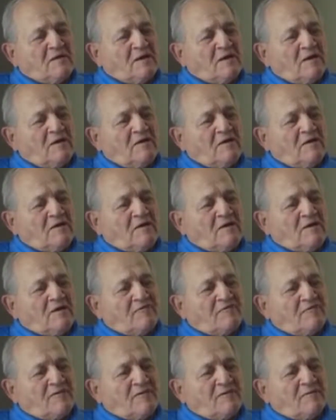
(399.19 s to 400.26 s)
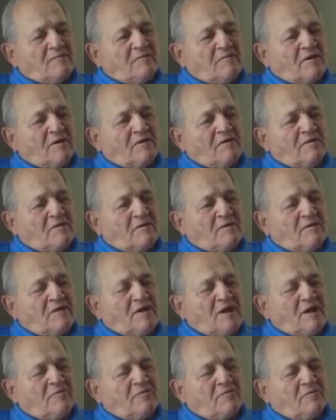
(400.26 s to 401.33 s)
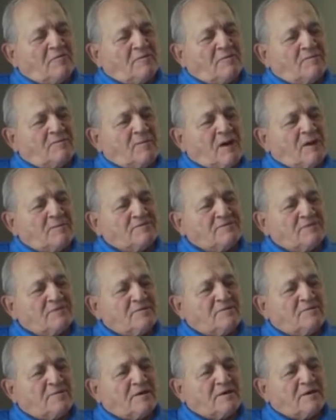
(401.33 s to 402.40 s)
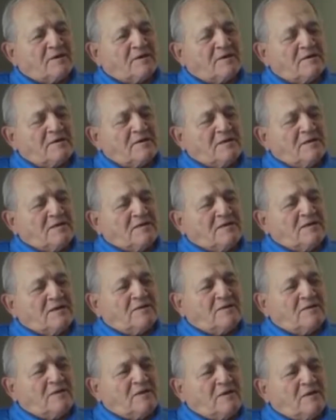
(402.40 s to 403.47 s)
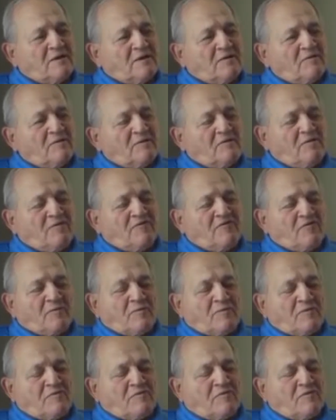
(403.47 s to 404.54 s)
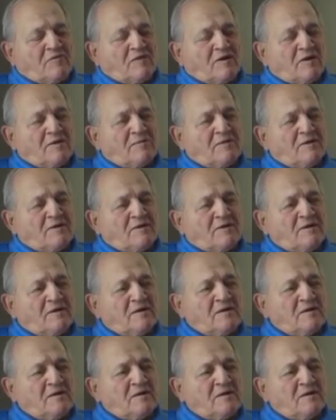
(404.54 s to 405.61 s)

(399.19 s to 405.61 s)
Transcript: a friend of mine, a neighbor, Bob Slimbach, that we formed our own company,